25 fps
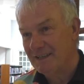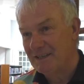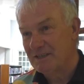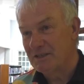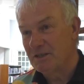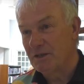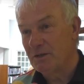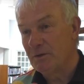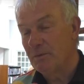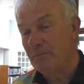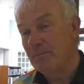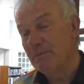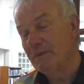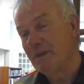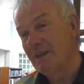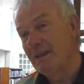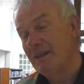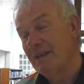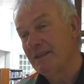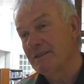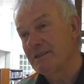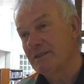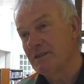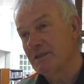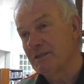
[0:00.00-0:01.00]
So
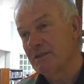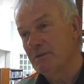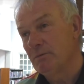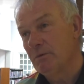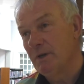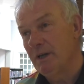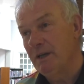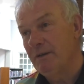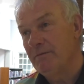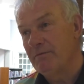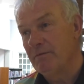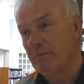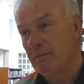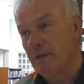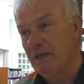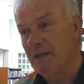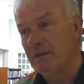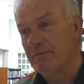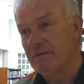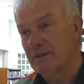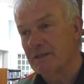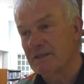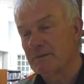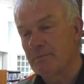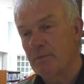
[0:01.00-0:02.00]
it's just a way for me
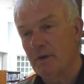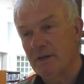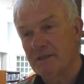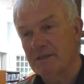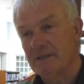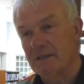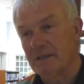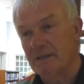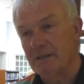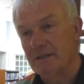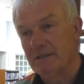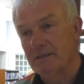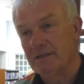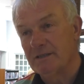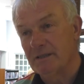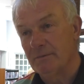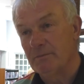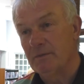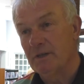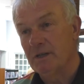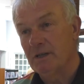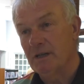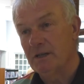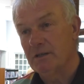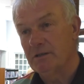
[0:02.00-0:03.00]
of expressing
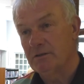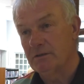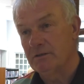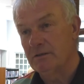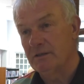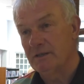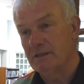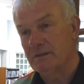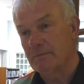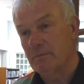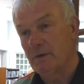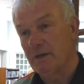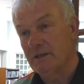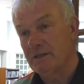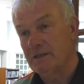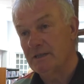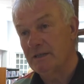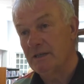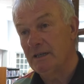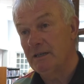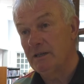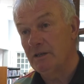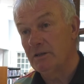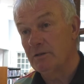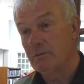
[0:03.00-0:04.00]
something I couldn't express in
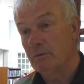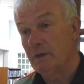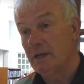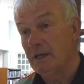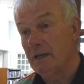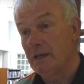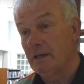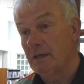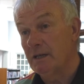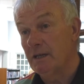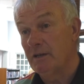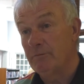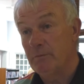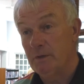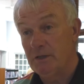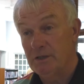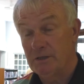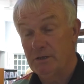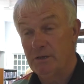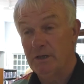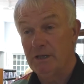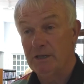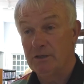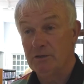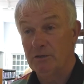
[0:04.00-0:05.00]
any other way, and I've been
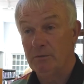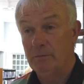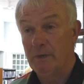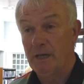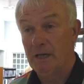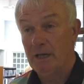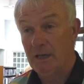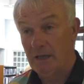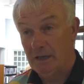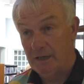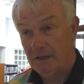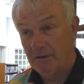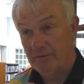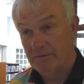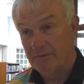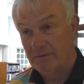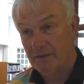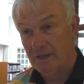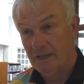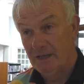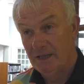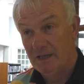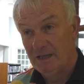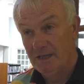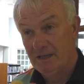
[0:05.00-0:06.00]
doing it all my life,
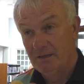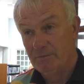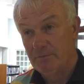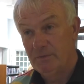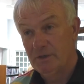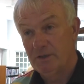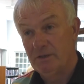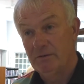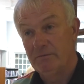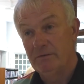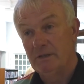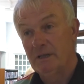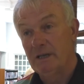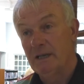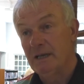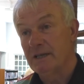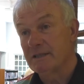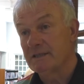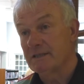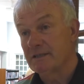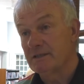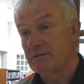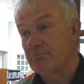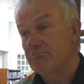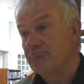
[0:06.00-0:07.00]
but over the
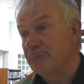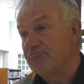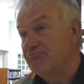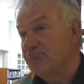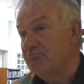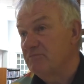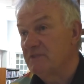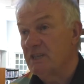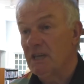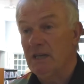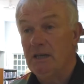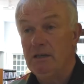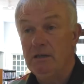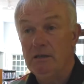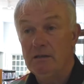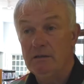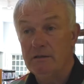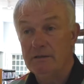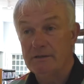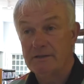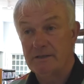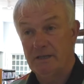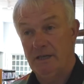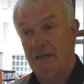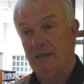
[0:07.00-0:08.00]
last 10
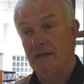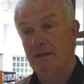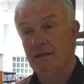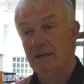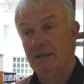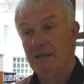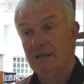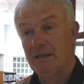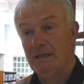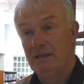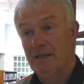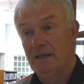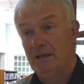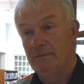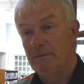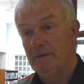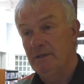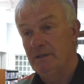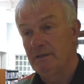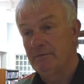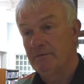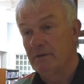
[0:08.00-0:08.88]
years, say, I've been